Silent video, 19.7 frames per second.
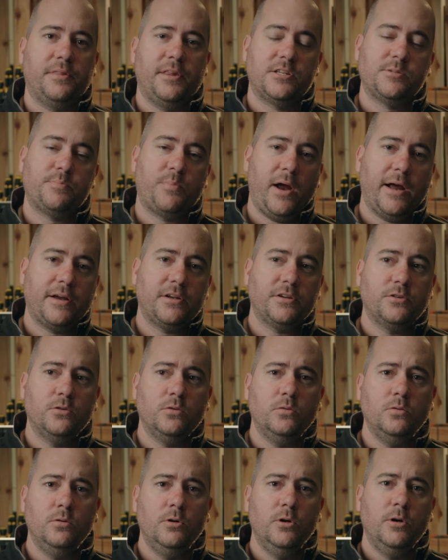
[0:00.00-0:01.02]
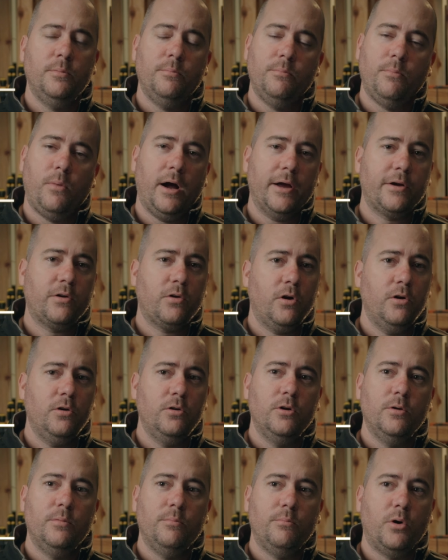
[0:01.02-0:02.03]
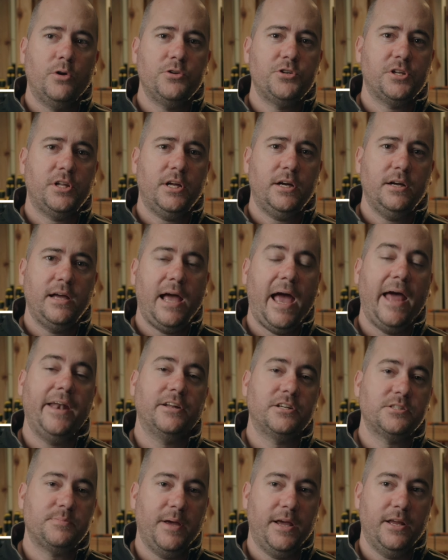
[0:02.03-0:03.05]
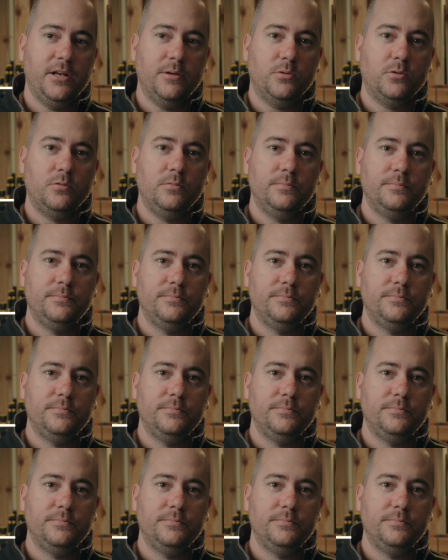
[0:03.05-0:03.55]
that's practical, micro, modular, and expandable.